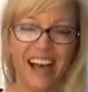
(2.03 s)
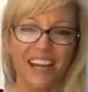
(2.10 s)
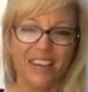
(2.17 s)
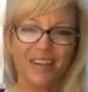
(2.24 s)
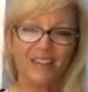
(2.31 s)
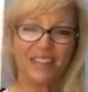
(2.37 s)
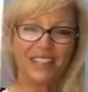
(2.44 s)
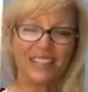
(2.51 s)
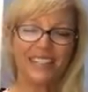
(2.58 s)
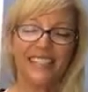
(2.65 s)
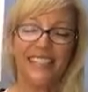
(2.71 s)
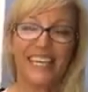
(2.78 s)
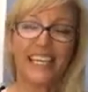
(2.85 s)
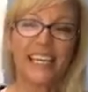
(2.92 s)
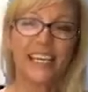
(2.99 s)
Hi
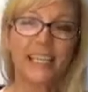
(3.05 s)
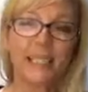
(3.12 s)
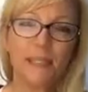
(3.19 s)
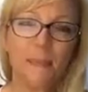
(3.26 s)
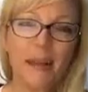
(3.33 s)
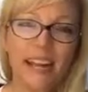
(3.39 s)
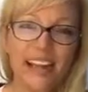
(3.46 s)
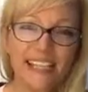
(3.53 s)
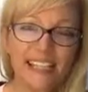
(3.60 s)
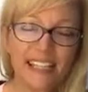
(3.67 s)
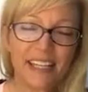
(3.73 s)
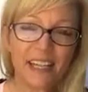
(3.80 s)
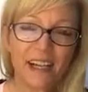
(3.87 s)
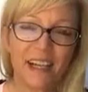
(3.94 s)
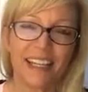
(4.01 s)
coaches, it's
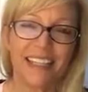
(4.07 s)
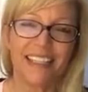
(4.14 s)
Manessa,